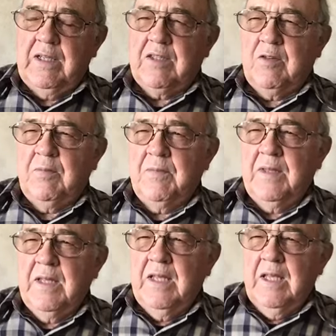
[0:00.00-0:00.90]
So
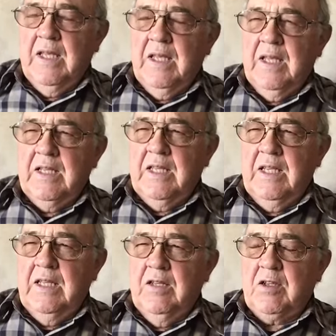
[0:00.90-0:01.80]

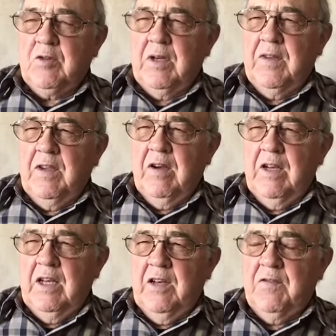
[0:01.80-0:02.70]
he looked around the yard
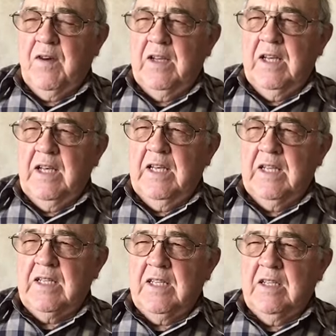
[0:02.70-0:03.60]
and he didn't find any
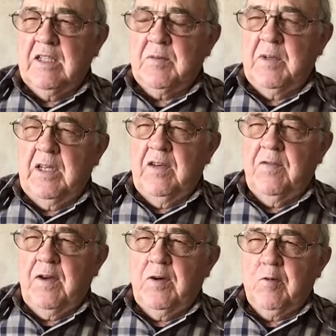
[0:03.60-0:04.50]
dead seagulls, but he did
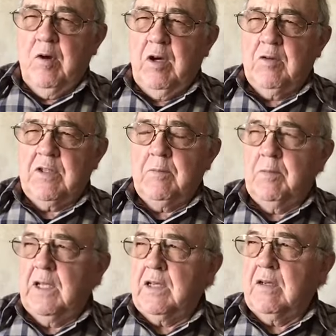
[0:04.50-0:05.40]
find a rock with some
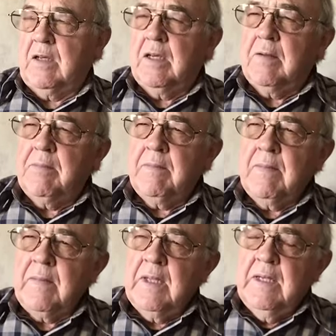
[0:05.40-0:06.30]
blood on it.
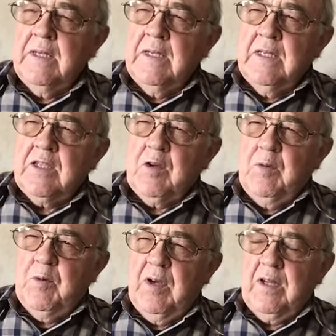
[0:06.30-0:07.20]
So he
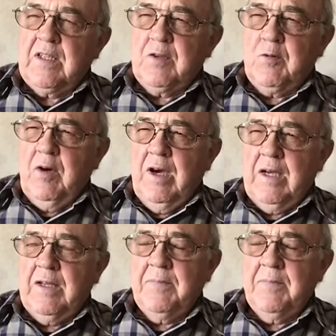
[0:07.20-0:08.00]
brought us the rock.